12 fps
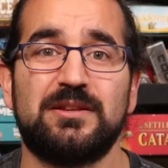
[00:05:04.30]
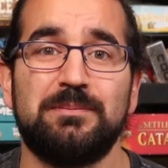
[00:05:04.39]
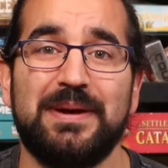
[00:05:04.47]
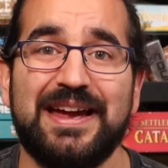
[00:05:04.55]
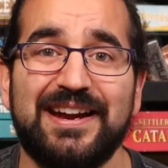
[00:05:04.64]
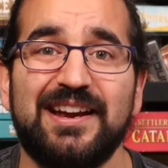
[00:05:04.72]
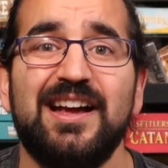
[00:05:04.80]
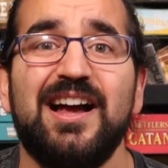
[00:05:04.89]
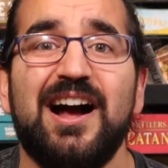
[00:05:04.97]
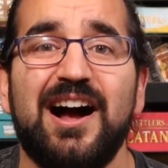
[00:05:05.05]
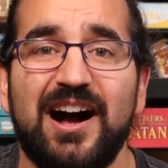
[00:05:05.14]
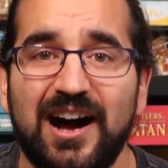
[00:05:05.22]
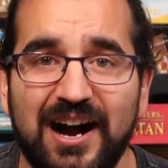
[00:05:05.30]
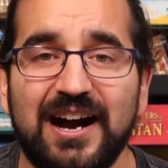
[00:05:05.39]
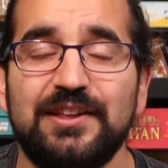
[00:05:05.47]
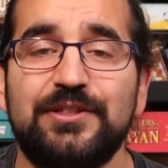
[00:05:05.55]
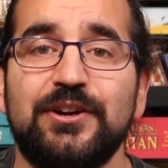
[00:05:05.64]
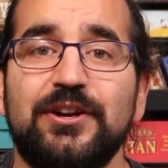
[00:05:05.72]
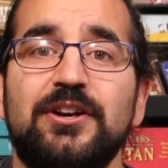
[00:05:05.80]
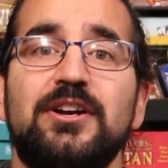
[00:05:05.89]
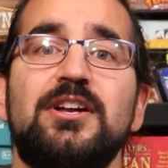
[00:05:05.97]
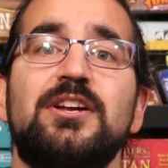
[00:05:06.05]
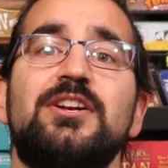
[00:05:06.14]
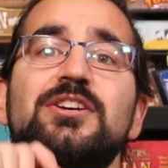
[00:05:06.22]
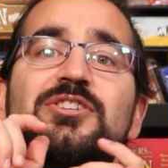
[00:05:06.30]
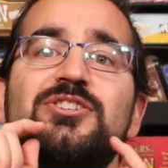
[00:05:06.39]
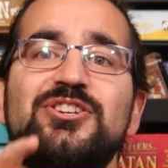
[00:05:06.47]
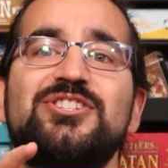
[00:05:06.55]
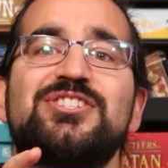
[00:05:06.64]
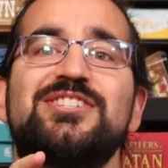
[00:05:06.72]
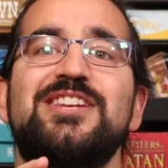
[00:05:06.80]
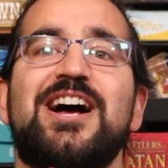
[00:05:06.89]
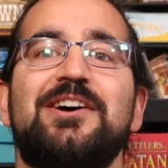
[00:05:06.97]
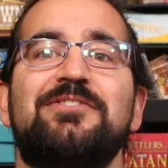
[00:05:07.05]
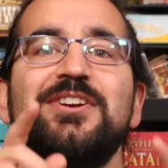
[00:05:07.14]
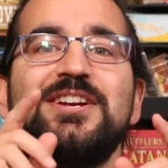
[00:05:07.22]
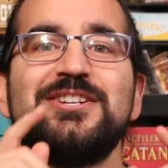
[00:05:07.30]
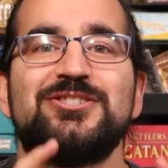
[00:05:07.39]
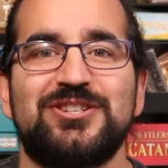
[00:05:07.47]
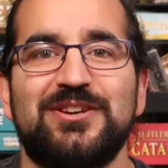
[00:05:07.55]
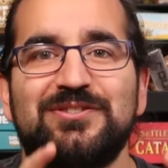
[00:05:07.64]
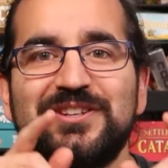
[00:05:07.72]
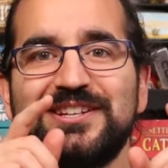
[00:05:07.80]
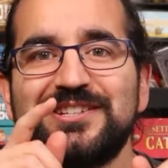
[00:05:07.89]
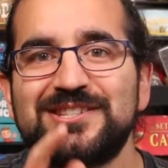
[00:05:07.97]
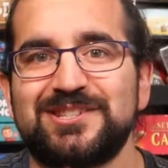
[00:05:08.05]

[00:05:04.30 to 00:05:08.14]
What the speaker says: the bank either. Good stuff. Shifting